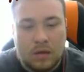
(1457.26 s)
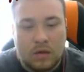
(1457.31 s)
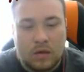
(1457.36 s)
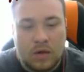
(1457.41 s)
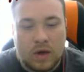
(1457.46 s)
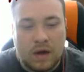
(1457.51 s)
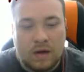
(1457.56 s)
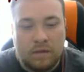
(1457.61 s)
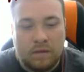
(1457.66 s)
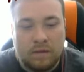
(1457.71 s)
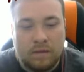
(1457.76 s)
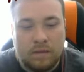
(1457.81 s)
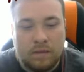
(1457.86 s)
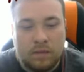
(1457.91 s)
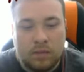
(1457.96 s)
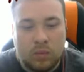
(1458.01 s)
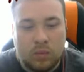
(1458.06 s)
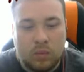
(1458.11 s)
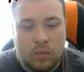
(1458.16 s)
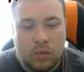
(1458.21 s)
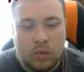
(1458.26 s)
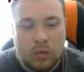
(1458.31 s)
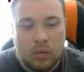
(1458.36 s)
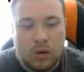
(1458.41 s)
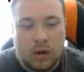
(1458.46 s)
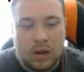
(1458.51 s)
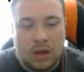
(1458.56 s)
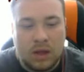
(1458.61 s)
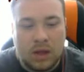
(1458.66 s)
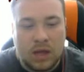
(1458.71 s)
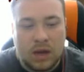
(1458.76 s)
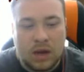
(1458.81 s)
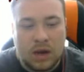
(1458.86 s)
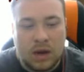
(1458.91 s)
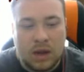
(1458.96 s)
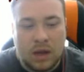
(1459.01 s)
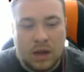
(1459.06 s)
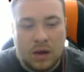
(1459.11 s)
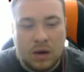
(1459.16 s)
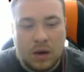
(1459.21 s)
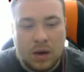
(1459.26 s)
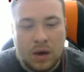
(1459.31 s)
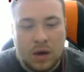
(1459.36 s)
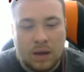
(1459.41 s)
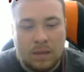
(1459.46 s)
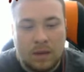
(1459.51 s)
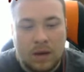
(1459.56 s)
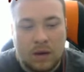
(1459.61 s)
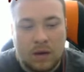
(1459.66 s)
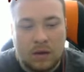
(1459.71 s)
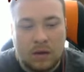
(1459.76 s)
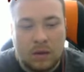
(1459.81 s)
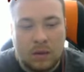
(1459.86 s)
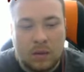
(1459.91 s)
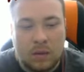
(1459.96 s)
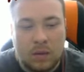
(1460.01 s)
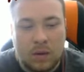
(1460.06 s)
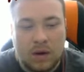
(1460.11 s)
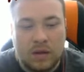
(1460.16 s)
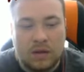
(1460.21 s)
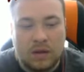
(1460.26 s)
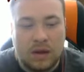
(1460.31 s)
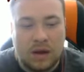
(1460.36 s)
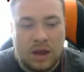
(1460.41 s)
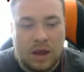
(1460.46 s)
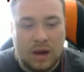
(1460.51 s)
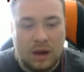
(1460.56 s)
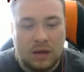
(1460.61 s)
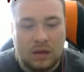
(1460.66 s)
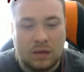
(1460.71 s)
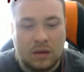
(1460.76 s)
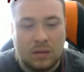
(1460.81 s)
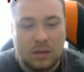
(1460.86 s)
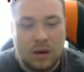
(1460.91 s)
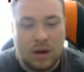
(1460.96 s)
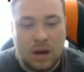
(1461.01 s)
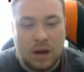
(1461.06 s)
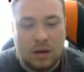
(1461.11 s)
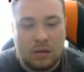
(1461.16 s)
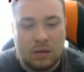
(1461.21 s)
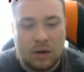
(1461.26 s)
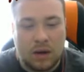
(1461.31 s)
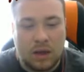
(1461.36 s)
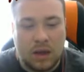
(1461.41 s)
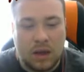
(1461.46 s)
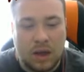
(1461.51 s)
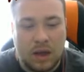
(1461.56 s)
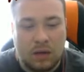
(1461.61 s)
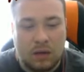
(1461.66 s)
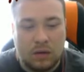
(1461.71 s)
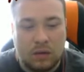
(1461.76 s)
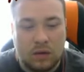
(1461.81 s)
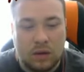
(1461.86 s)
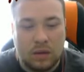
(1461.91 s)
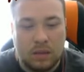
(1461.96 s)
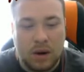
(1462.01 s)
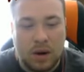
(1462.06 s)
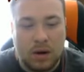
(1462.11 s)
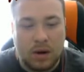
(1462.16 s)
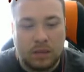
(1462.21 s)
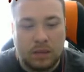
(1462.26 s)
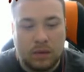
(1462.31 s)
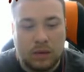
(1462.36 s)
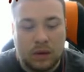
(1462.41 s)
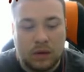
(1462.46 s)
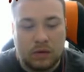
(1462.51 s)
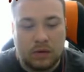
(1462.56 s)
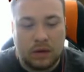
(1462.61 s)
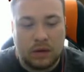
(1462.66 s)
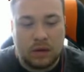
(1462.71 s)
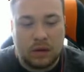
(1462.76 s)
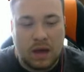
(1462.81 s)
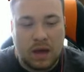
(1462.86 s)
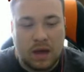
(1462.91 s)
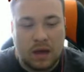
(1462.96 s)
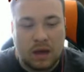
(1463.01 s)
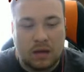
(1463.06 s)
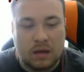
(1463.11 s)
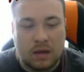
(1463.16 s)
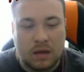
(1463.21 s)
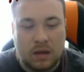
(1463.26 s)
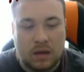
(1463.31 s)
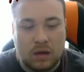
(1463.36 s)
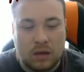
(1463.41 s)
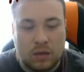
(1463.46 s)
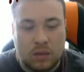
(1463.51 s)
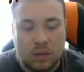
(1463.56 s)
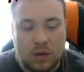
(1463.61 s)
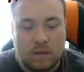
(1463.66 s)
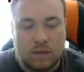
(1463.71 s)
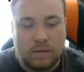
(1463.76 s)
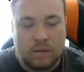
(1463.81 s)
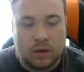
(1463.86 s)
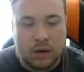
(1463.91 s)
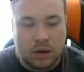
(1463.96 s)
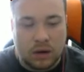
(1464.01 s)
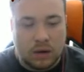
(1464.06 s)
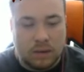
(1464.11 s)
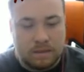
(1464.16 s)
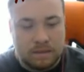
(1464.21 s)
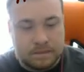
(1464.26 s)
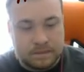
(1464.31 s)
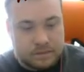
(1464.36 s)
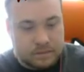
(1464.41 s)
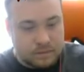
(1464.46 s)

The chef couldn't get any honey because there wasn't any. Someone already had used it to power up their electric attacks and killed Wilfred.